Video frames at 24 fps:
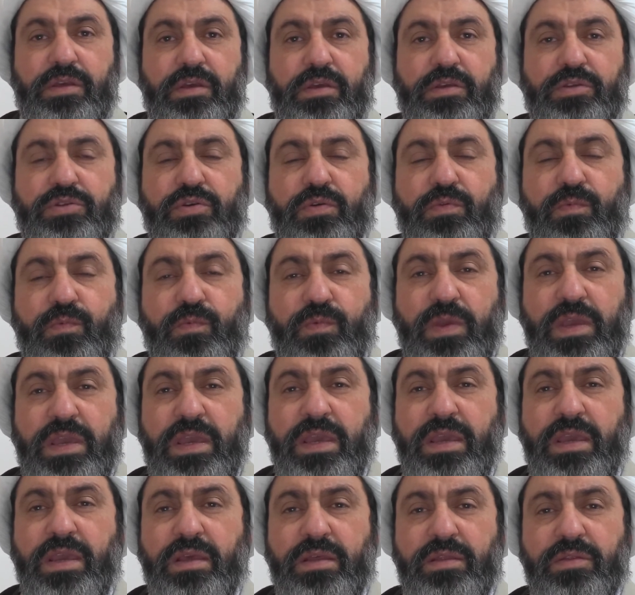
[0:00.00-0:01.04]
So
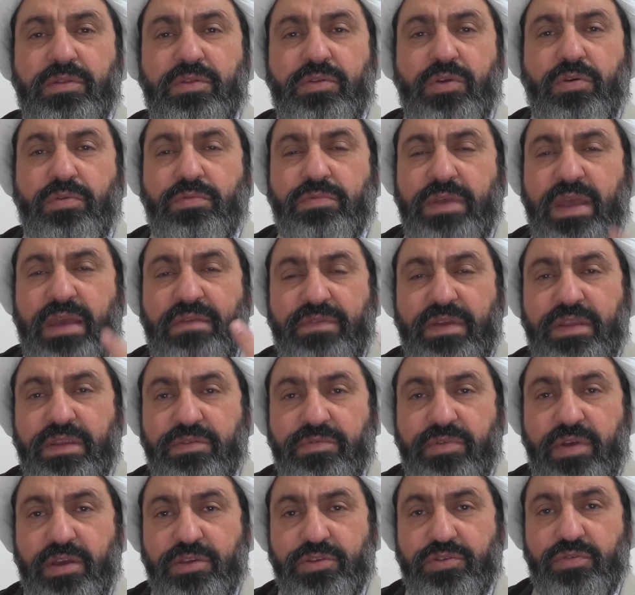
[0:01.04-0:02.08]
we don't have any
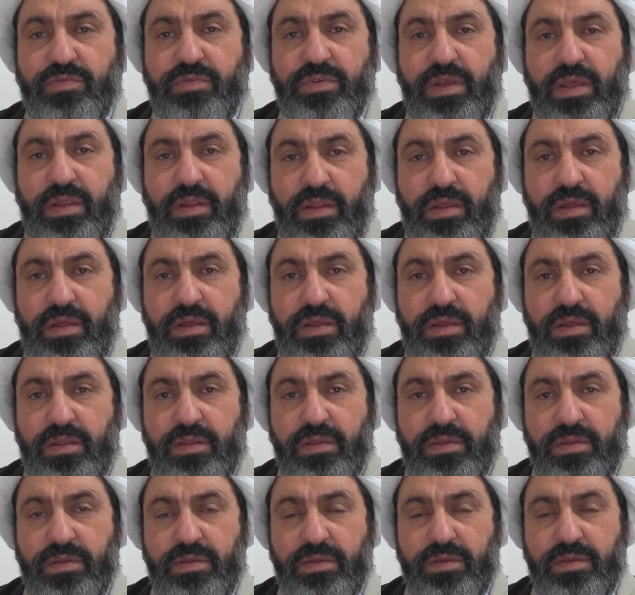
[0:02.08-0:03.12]
rights over
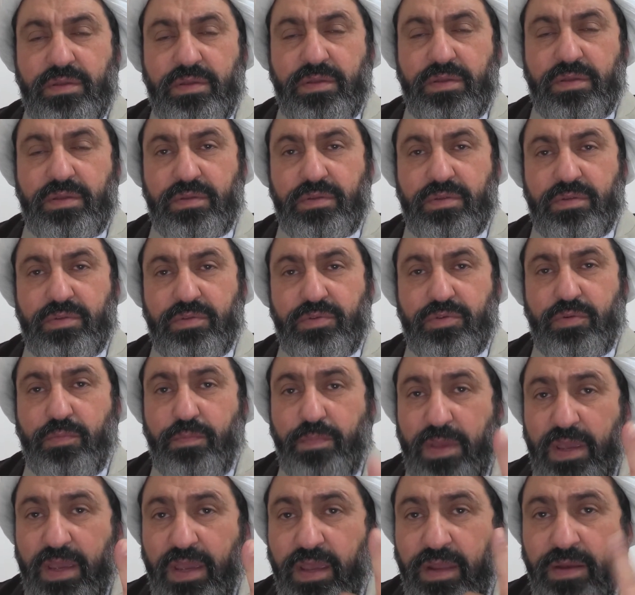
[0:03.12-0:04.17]
Allah to
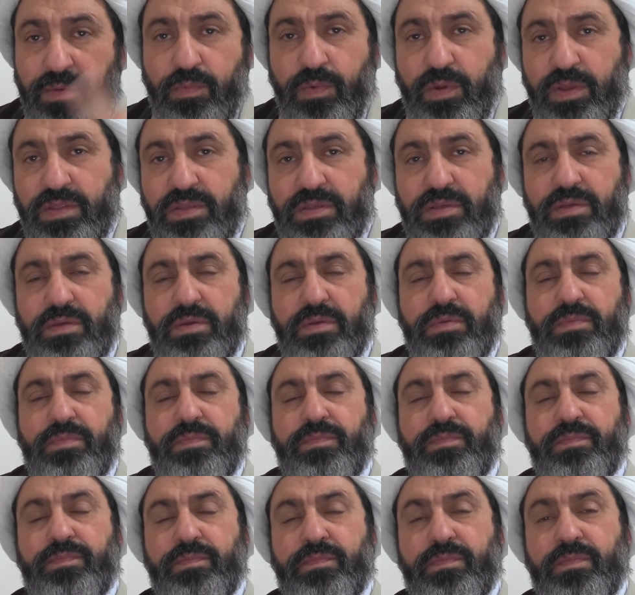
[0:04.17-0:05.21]
begin with.
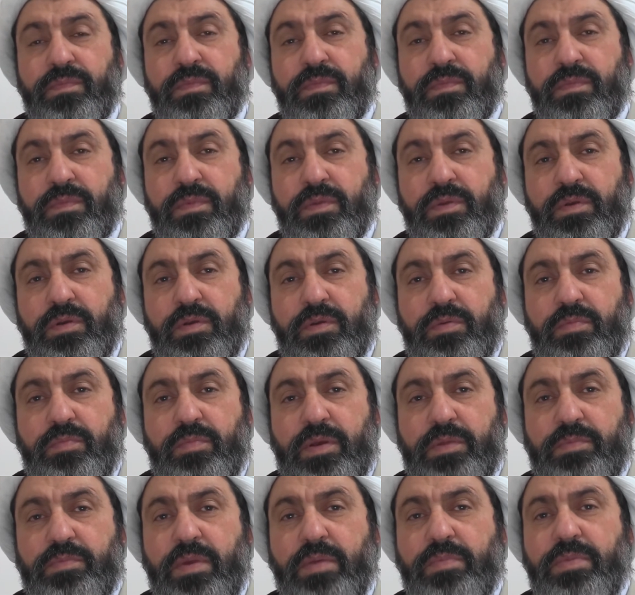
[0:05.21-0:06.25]

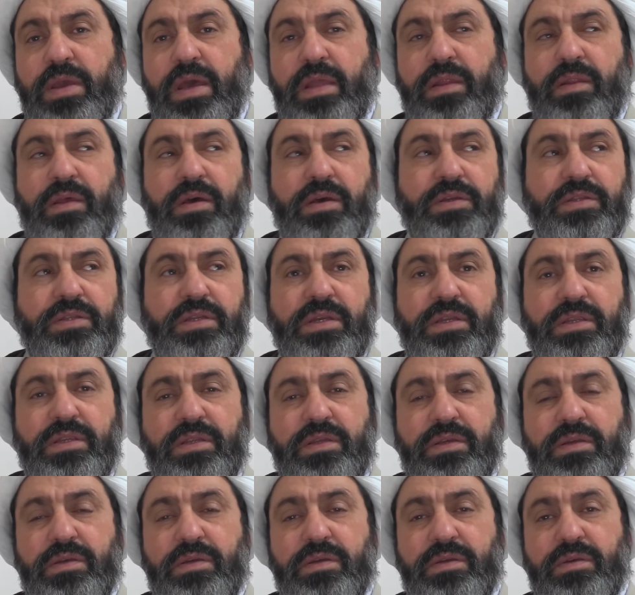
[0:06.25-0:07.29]
But maybe Allah
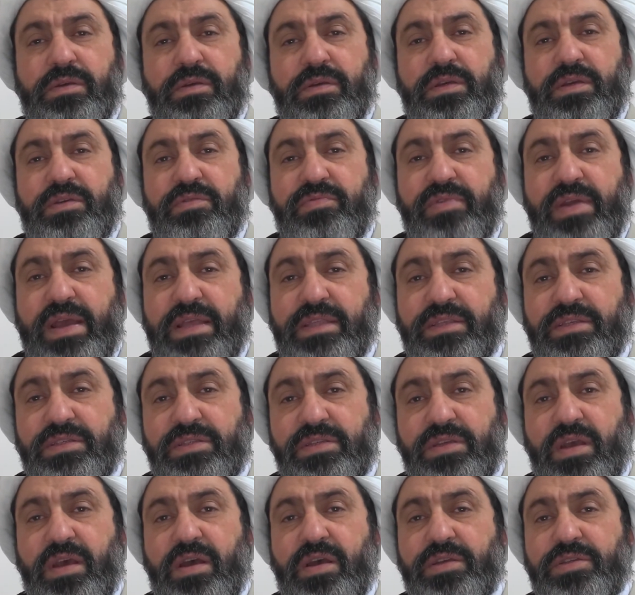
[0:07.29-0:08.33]
then
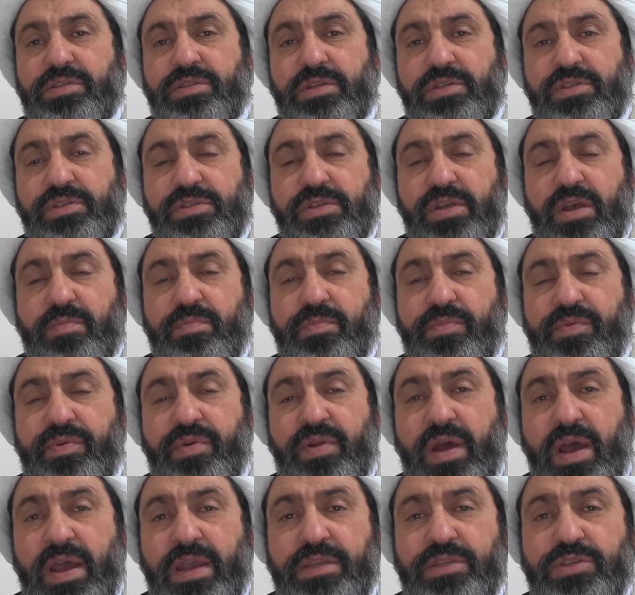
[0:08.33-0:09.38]
grants us some
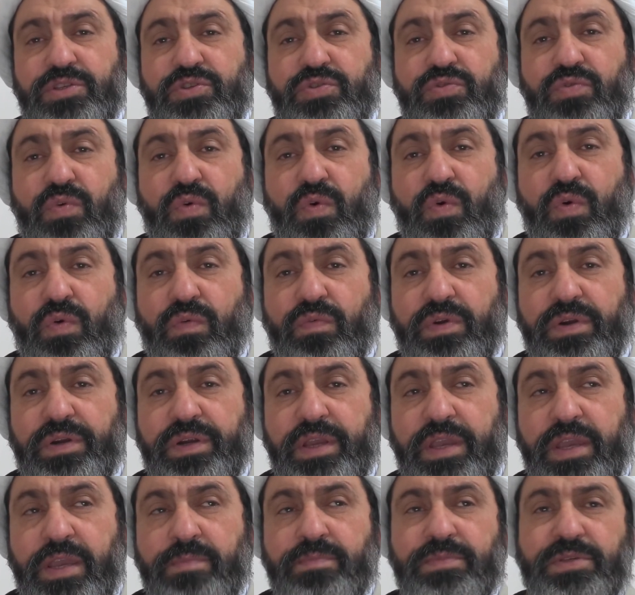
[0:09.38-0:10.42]
rights over
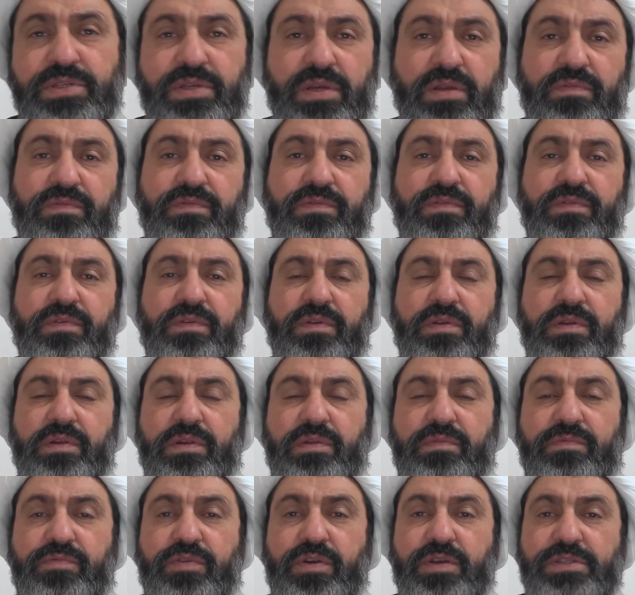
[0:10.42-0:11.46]
Himself.
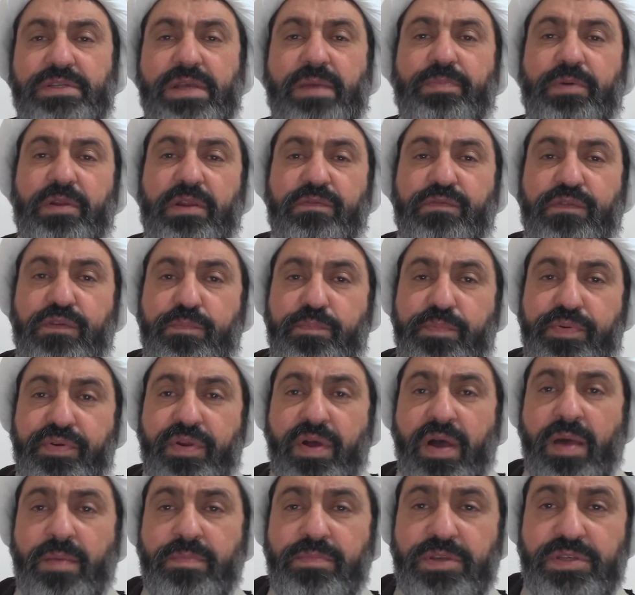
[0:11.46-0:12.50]
For example, if He
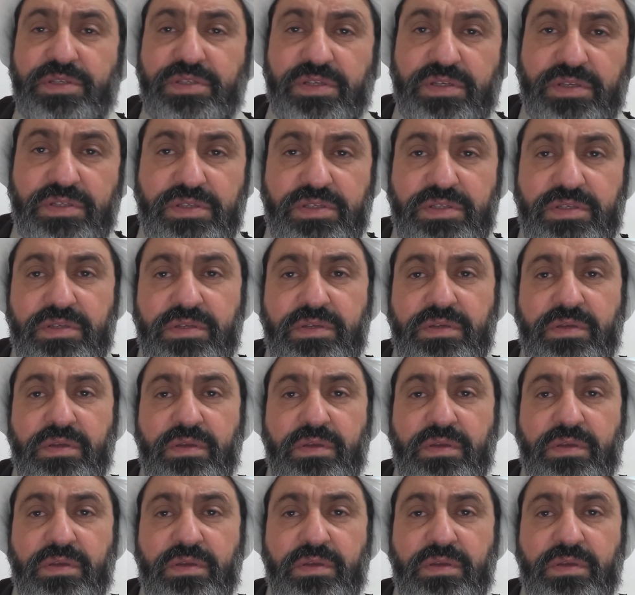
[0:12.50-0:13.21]
promises